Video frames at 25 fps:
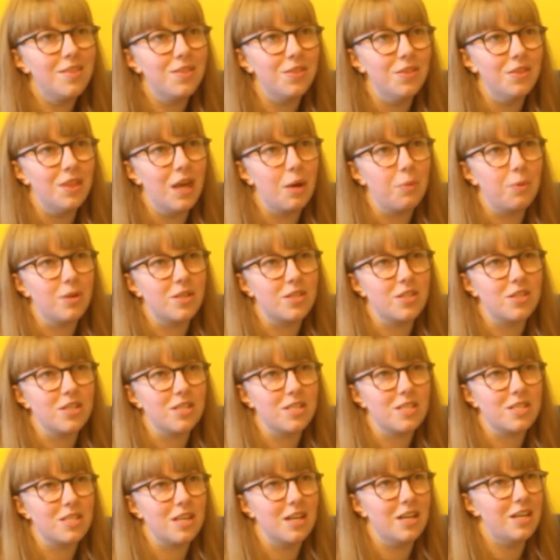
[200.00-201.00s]
There was
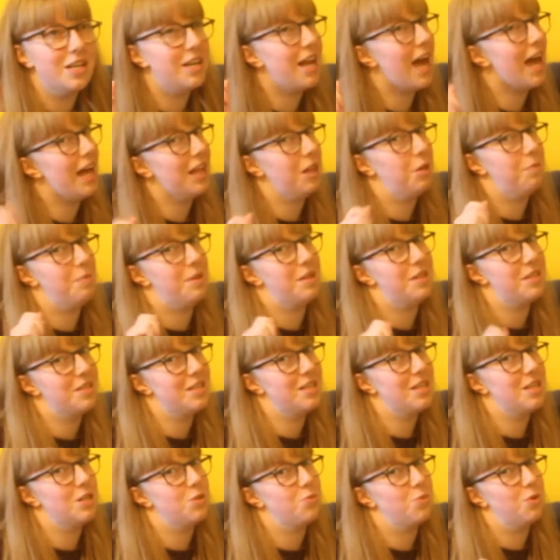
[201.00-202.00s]
just certain elements
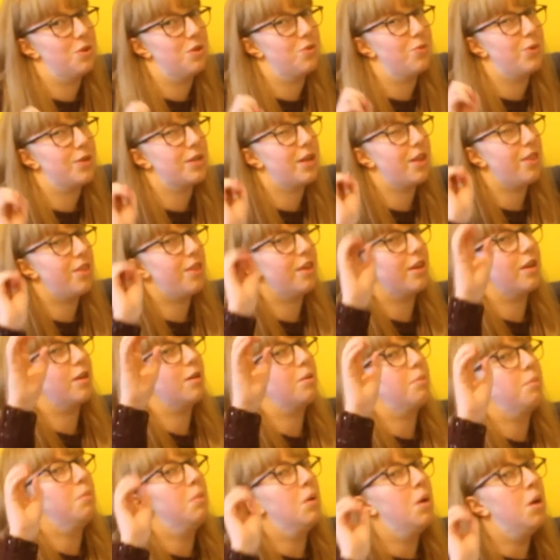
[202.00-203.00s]
in each one which I think